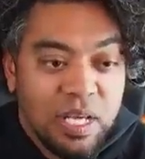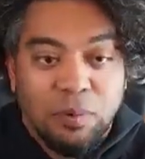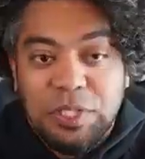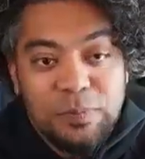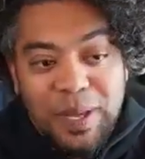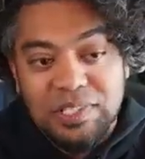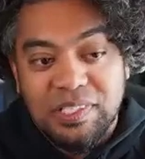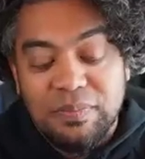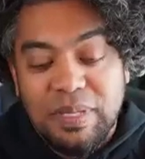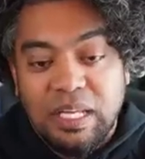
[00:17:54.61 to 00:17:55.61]
which is
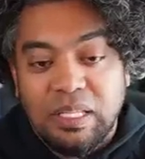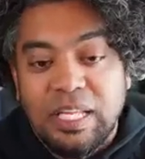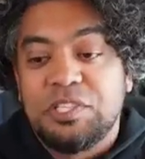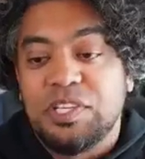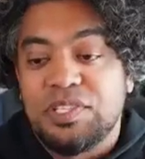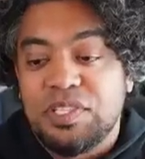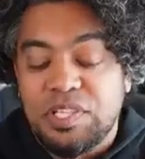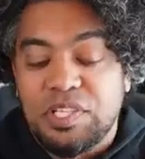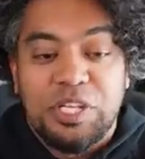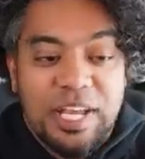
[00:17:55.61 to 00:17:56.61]
basically meaning let's just
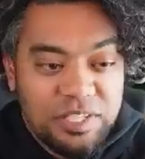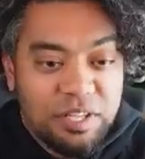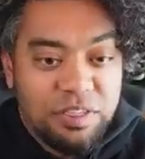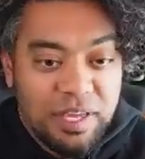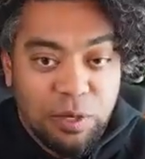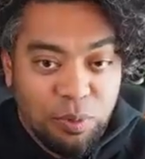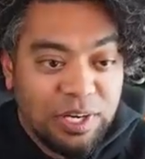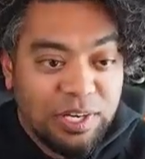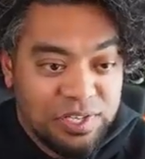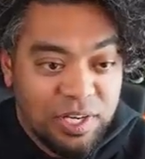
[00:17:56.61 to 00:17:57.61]
suggest a thing that we're
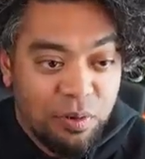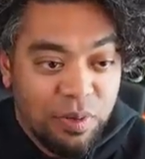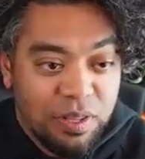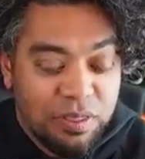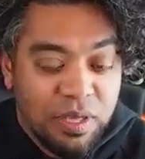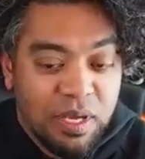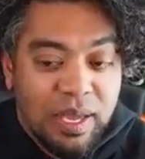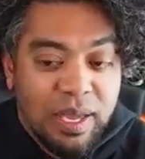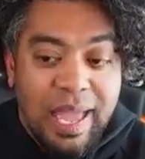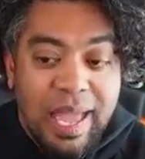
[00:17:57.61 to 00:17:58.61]
going to start with.
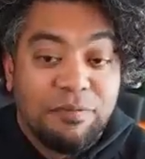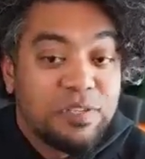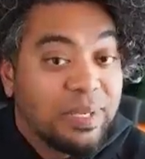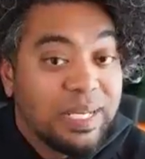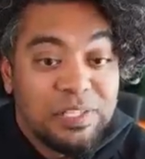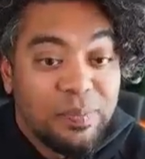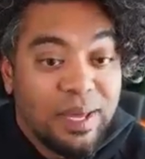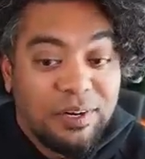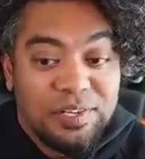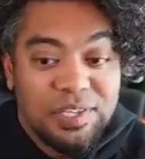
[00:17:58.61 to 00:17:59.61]
And if somebody has a
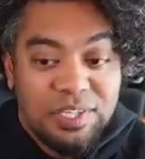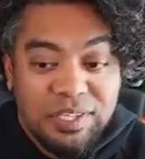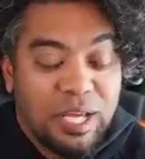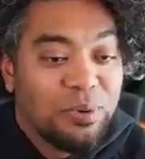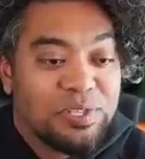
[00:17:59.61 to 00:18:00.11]
better decision, they will